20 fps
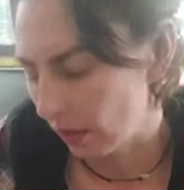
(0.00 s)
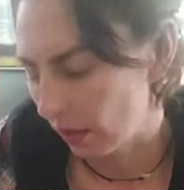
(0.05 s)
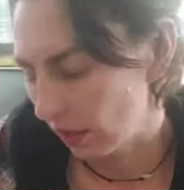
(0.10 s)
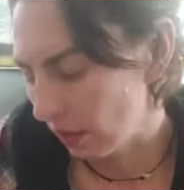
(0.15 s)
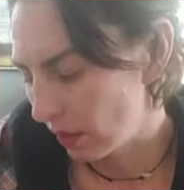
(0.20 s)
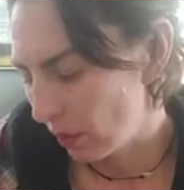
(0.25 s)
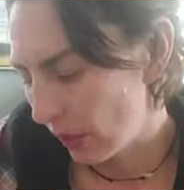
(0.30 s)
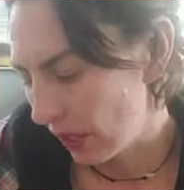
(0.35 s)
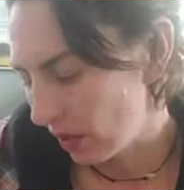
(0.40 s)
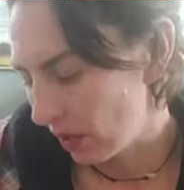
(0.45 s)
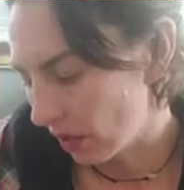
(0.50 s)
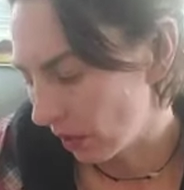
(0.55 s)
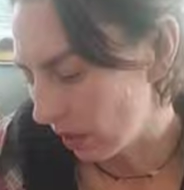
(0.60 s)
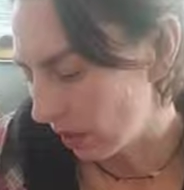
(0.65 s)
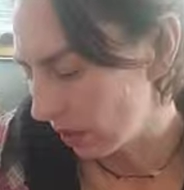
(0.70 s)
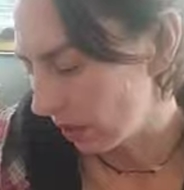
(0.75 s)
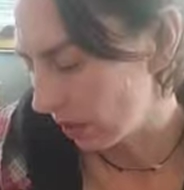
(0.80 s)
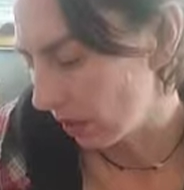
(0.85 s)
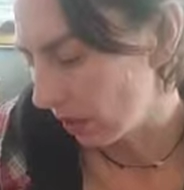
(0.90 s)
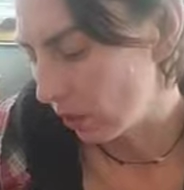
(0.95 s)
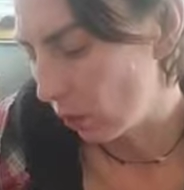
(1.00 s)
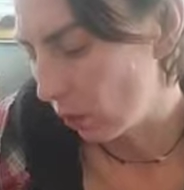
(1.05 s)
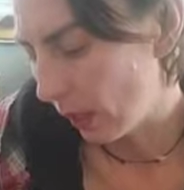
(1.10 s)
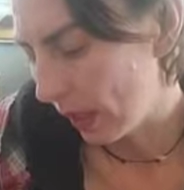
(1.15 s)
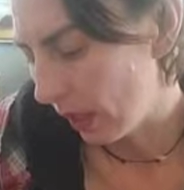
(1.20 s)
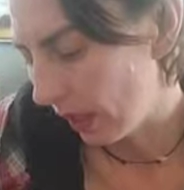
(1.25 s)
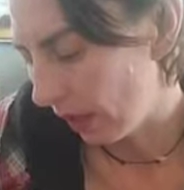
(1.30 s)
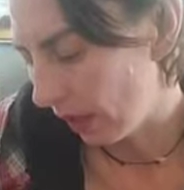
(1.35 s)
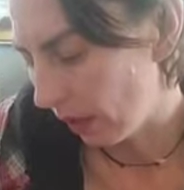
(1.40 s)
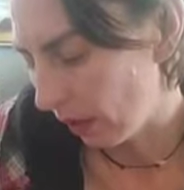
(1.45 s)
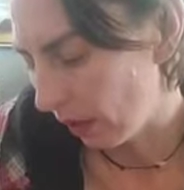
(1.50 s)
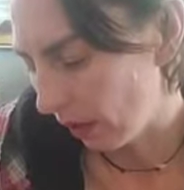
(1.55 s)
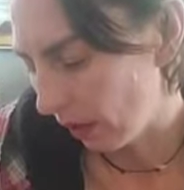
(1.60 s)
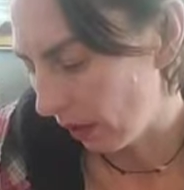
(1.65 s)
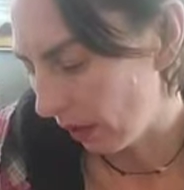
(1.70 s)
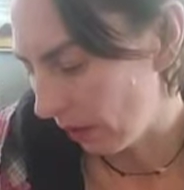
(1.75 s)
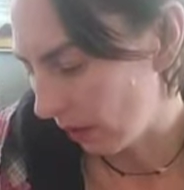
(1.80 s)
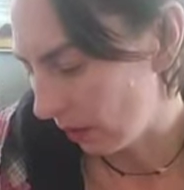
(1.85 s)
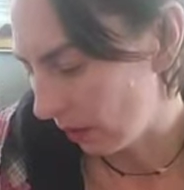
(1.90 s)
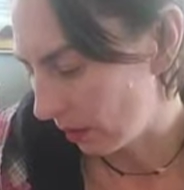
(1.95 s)
It's patience, and it's waiting,
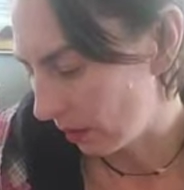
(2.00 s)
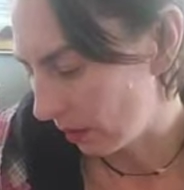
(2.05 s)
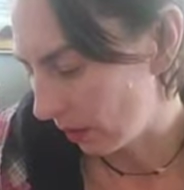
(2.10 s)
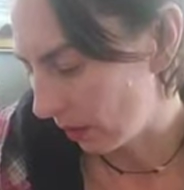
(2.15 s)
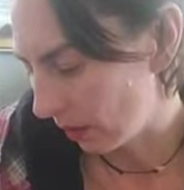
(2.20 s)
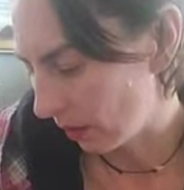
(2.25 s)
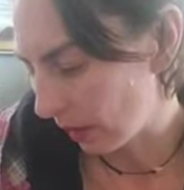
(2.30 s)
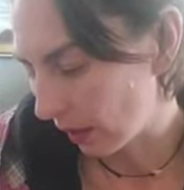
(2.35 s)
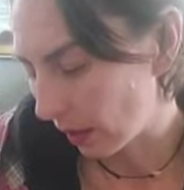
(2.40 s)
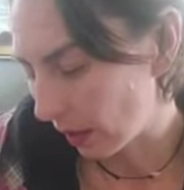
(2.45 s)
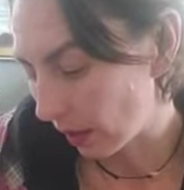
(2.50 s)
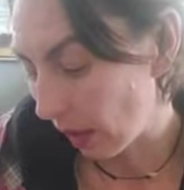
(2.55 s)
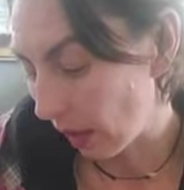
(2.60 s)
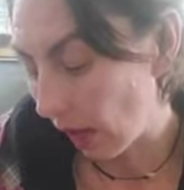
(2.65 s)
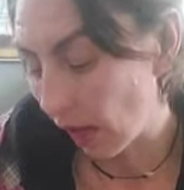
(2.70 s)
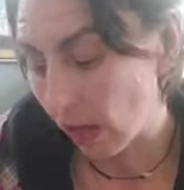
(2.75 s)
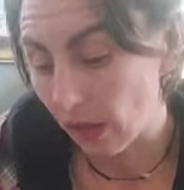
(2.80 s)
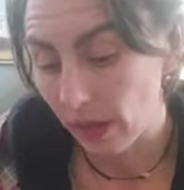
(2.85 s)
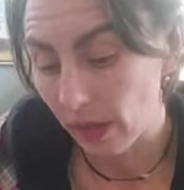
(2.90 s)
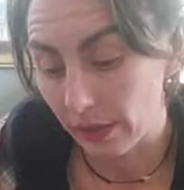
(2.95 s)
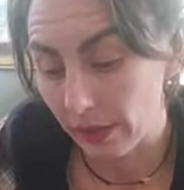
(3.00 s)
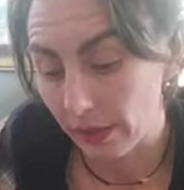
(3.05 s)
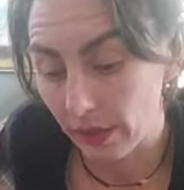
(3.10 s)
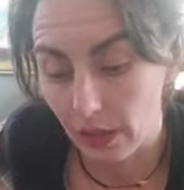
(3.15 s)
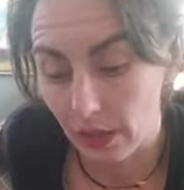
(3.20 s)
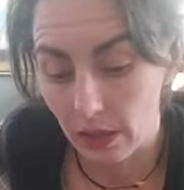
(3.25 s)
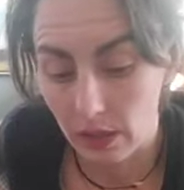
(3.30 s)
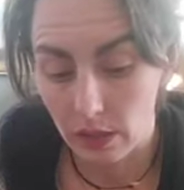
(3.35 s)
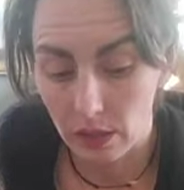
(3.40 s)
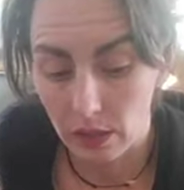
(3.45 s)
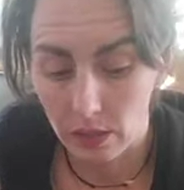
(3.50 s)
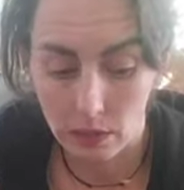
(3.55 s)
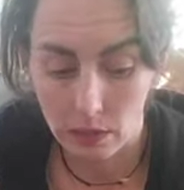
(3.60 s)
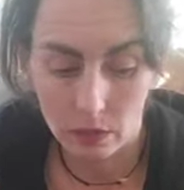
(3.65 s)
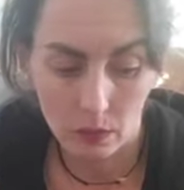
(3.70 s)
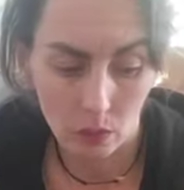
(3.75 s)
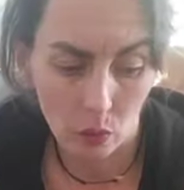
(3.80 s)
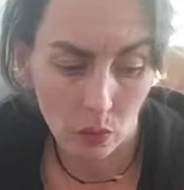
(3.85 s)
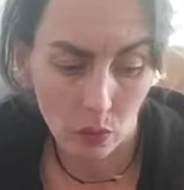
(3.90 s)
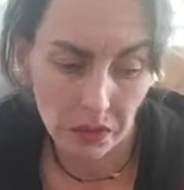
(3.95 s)
and it's like,
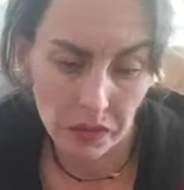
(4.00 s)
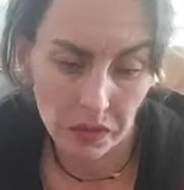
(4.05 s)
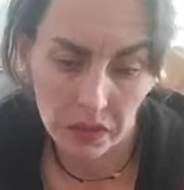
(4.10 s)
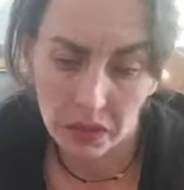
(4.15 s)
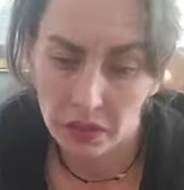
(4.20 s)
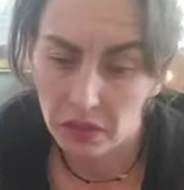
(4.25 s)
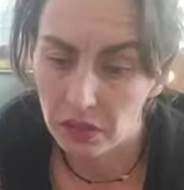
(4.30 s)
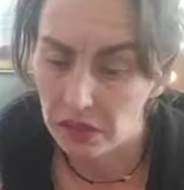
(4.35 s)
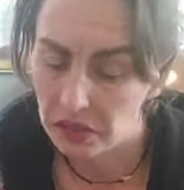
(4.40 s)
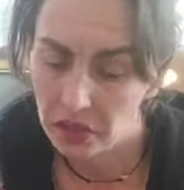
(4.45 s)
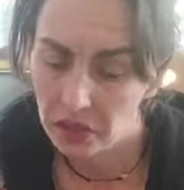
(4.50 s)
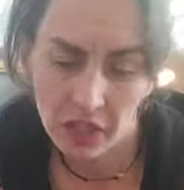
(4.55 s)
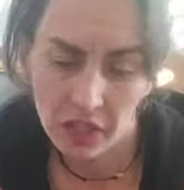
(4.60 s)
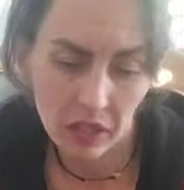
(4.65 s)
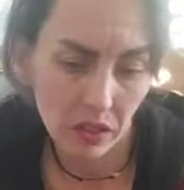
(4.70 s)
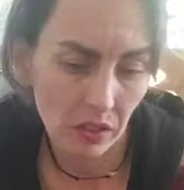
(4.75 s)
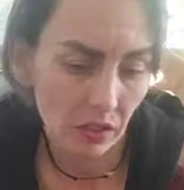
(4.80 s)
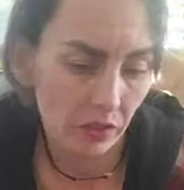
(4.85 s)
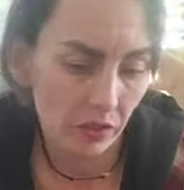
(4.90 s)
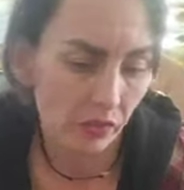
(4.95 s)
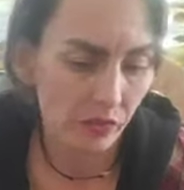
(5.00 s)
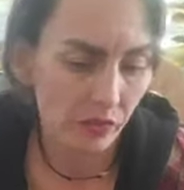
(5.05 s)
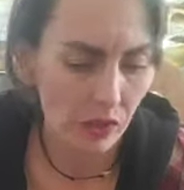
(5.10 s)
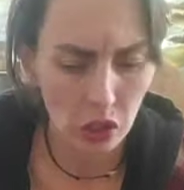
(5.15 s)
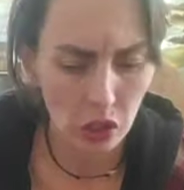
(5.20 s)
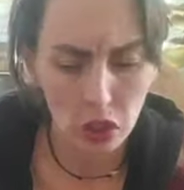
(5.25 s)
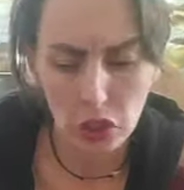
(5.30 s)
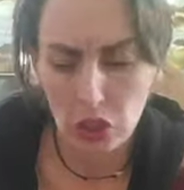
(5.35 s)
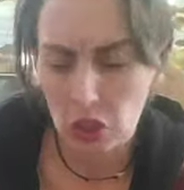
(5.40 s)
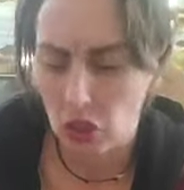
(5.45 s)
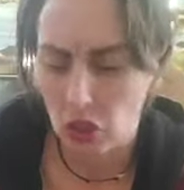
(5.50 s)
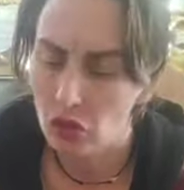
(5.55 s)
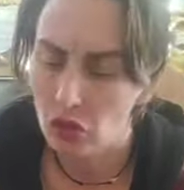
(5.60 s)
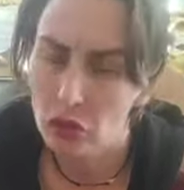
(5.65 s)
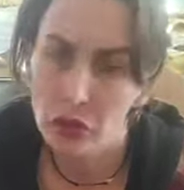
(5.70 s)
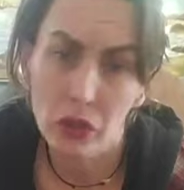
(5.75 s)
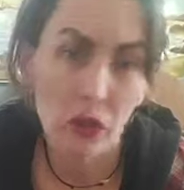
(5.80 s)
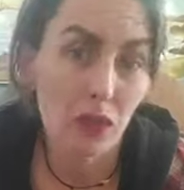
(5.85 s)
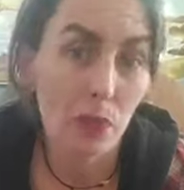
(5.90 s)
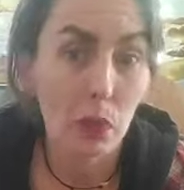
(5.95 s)
I wanted to get a start
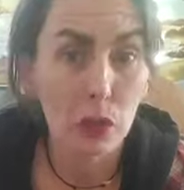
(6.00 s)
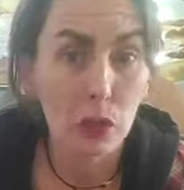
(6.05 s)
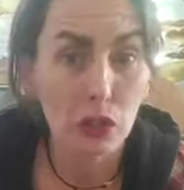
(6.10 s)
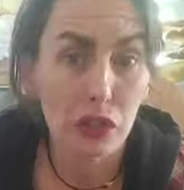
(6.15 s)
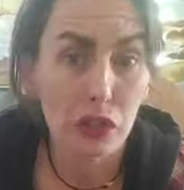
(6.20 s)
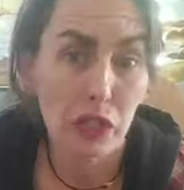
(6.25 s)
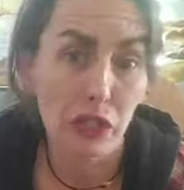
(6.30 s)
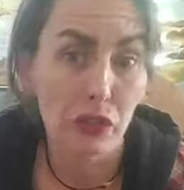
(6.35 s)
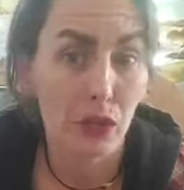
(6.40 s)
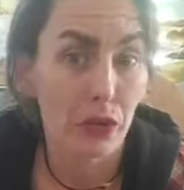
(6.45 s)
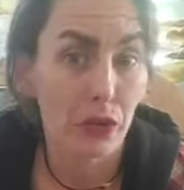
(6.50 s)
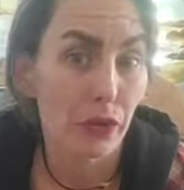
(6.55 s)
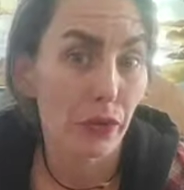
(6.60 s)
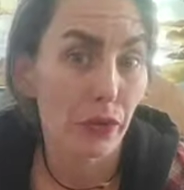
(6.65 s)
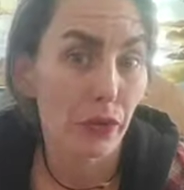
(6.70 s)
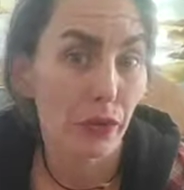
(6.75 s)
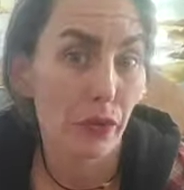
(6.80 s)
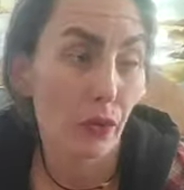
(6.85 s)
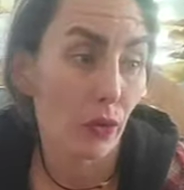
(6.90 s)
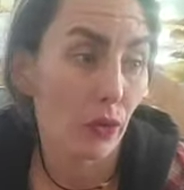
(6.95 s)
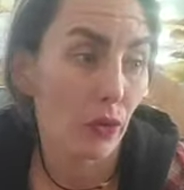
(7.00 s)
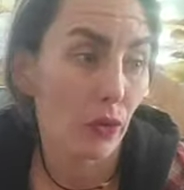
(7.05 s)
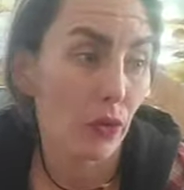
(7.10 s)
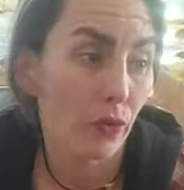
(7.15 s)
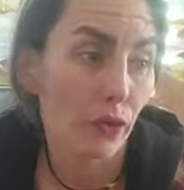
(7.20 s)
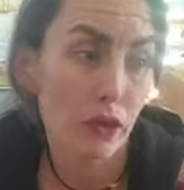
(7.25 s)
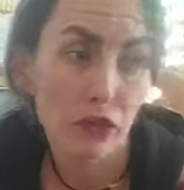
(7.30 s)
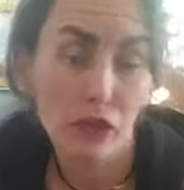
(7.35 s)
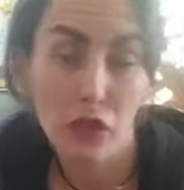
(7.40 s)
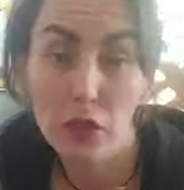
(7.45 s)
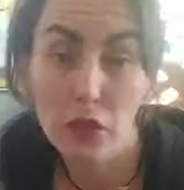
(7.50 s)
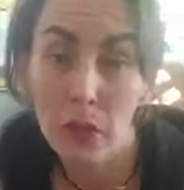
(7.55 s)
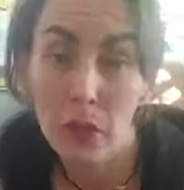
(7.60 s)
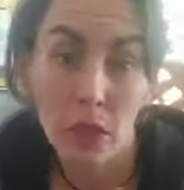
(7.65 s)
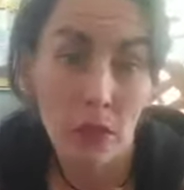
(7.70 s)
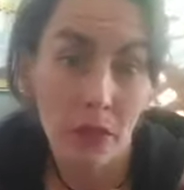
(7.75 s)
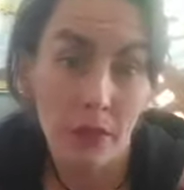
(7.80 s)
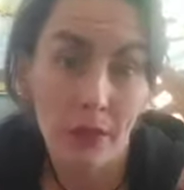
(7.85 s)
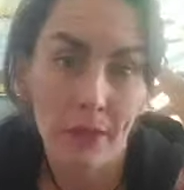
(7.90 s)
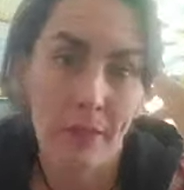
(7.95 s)
on self-portraits on the 1st of the
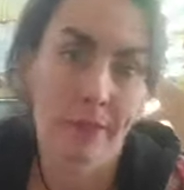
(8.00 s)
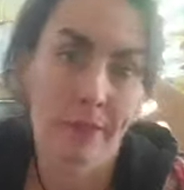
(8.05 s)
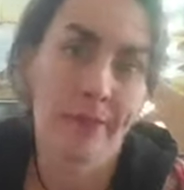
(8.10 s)
month.